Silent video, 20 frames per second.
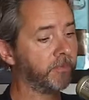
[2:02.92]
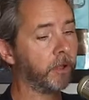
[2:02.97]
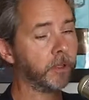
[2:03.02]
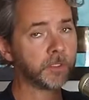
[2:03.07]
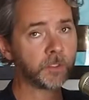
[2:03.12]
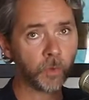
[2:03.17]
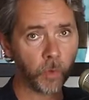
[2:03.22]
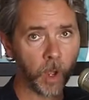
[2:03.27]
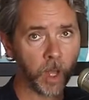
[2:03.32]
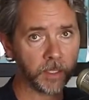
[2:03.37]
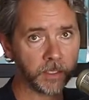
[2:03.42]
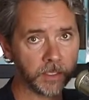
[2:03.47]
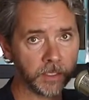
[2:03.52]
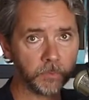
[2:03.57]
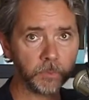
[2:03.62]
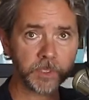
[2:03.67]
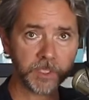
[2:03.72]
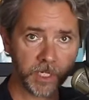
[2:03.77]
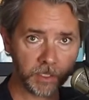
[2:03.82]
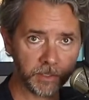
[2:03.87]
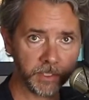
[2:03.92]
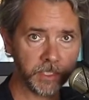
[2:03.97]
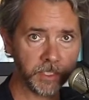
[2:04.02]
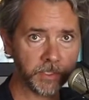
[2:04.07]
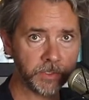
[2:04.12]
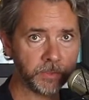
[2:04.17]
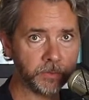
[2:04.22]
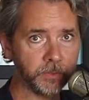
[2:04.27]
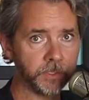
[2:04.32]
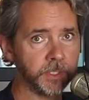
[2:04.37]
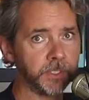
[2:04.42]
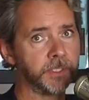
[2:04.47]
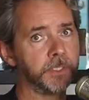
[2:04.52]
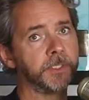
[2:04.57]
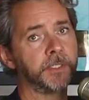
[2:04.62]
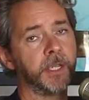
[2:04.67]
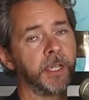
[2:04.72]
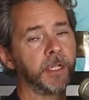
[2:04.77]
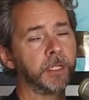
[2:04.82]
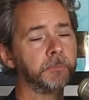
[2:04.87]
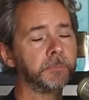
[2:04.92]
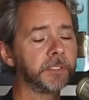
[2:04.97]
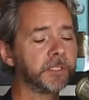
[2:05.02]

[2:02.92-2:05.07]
of all, is quality, which I'll get into in just a second.